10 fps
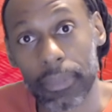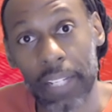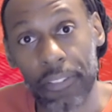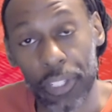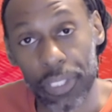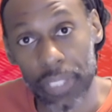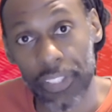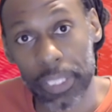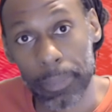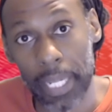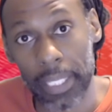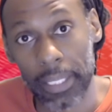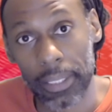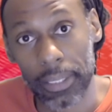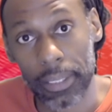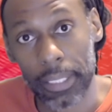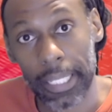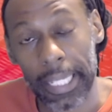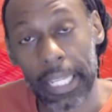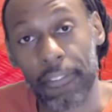if you're serious about it,
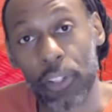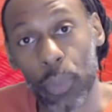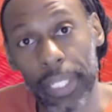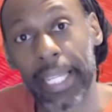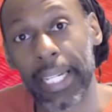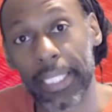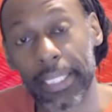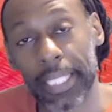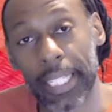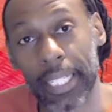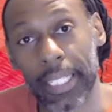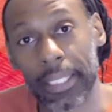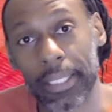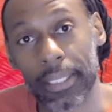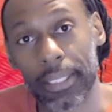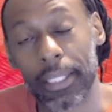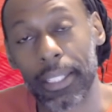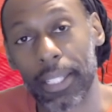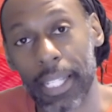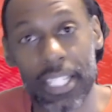if you want to get unstuck,
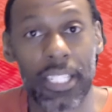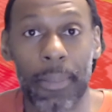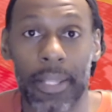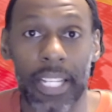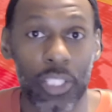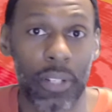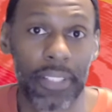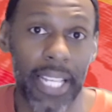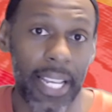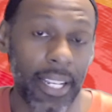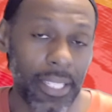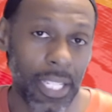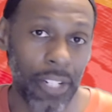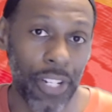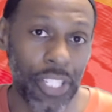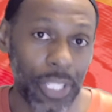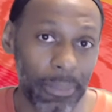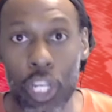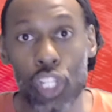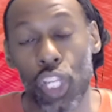these are some of the things you have to take in consideration.
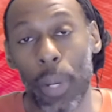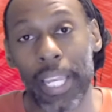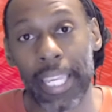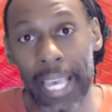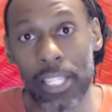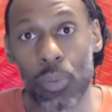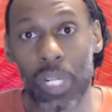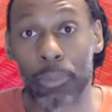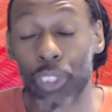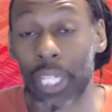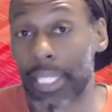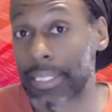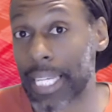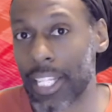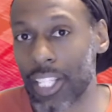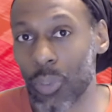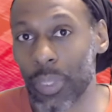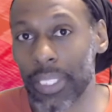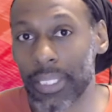So I guess what I'm trying to say to you